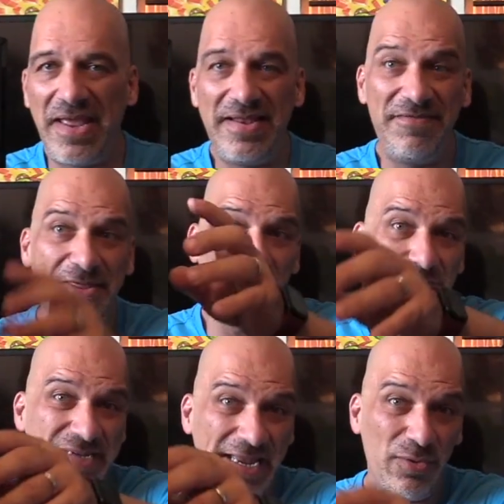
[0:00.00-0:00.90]
even though it
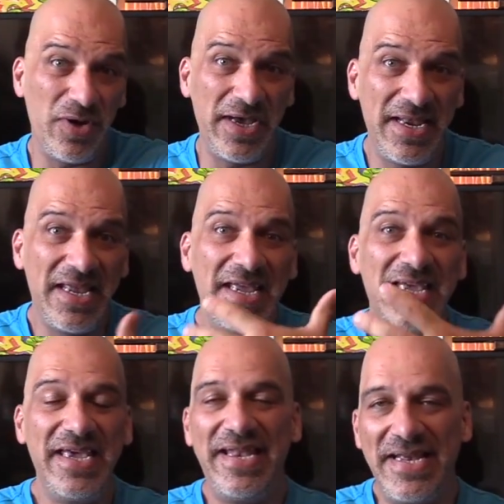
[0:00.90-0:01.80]
looks like it would,
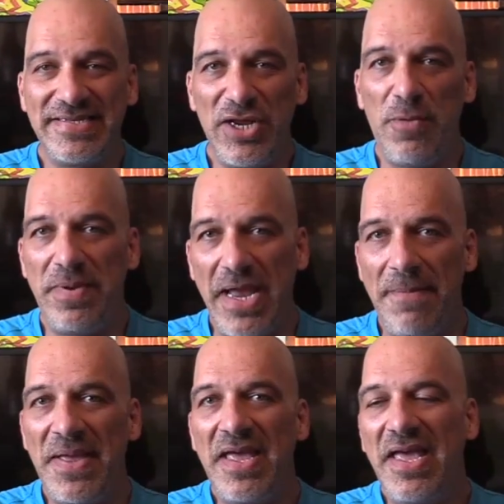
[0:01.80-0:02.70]
it doesn't open
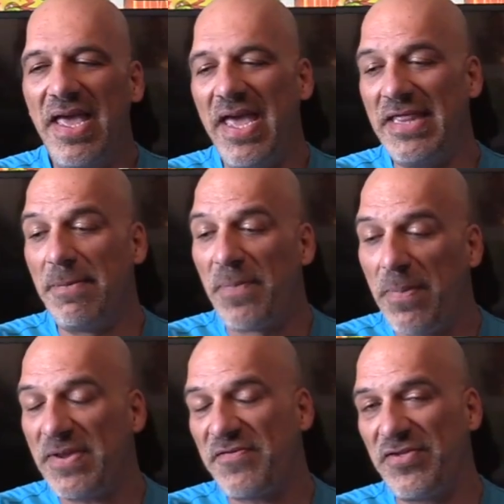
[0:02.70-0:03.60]
up. And the
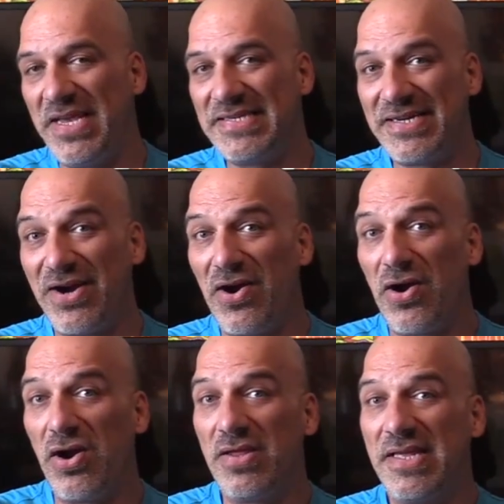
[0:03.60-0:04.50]
purpose for these
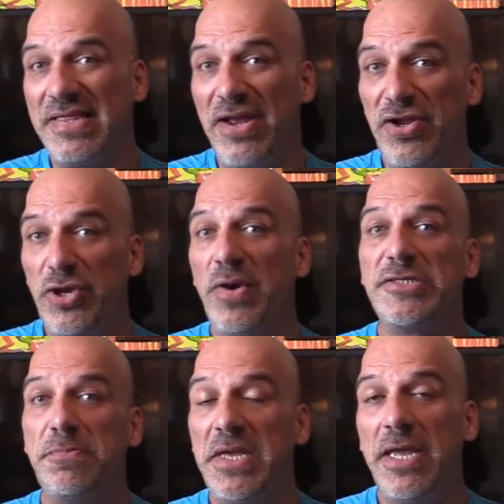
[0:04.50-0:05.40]
are that they are
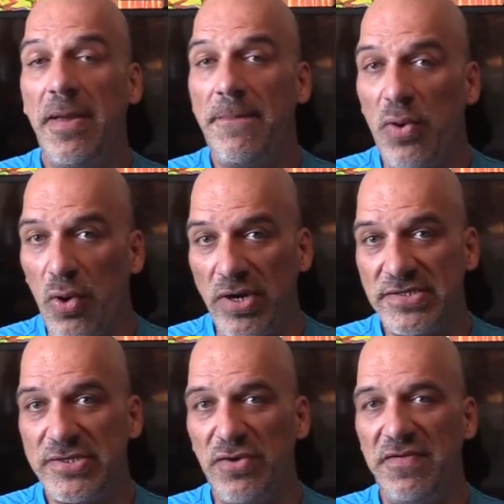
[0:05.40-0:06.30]
USB
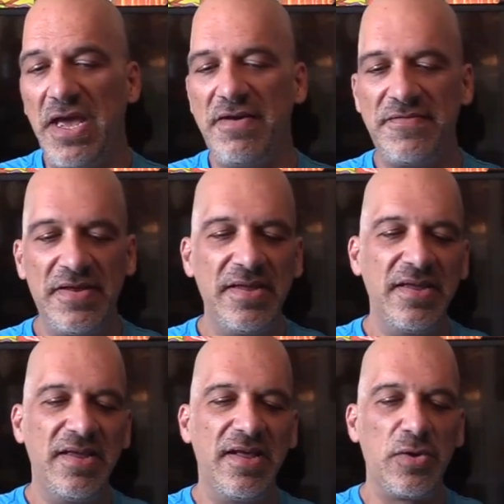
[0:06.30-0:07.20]
ports. So if you have
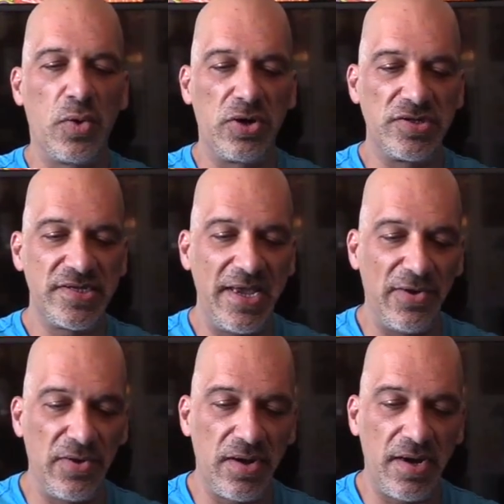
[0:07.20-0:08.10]
quarter
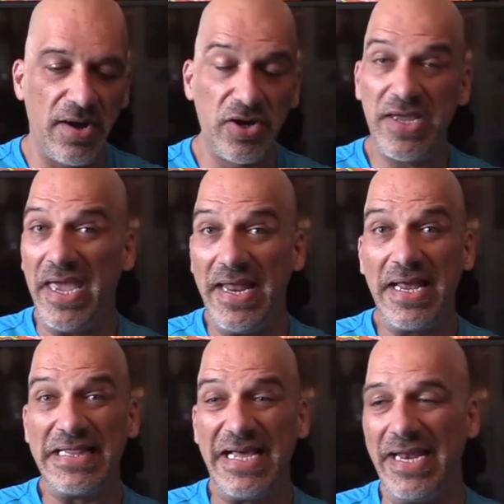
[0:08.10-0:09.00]
scale
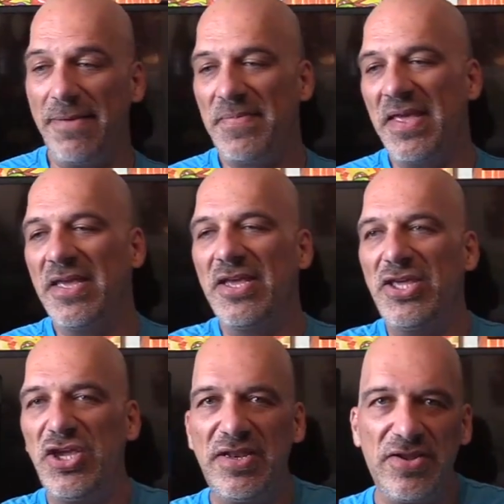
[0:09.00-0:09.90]
arcade lineup,
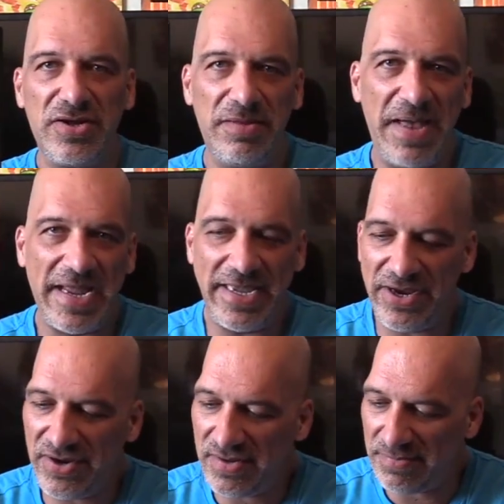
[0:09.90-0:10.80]
you can look on the back
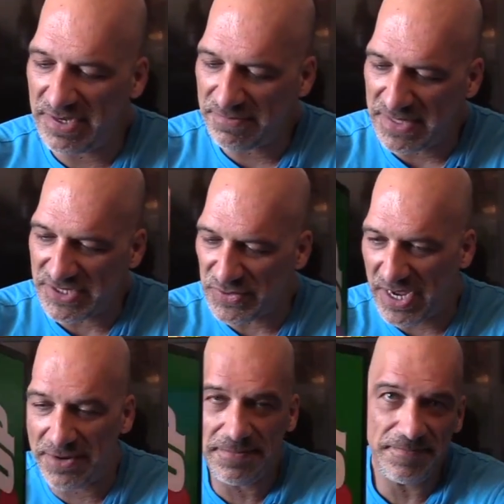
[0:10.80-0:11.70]
here. Let me spin this
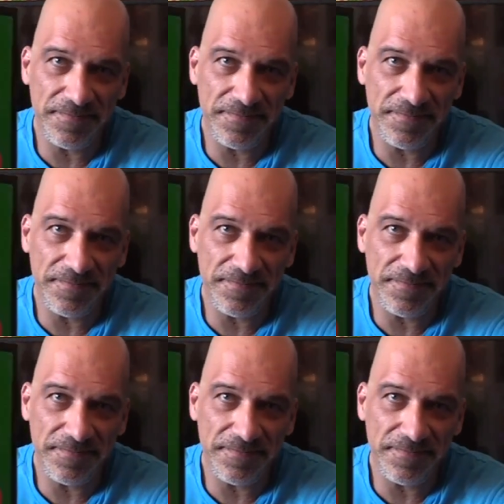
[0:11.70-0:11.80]
around.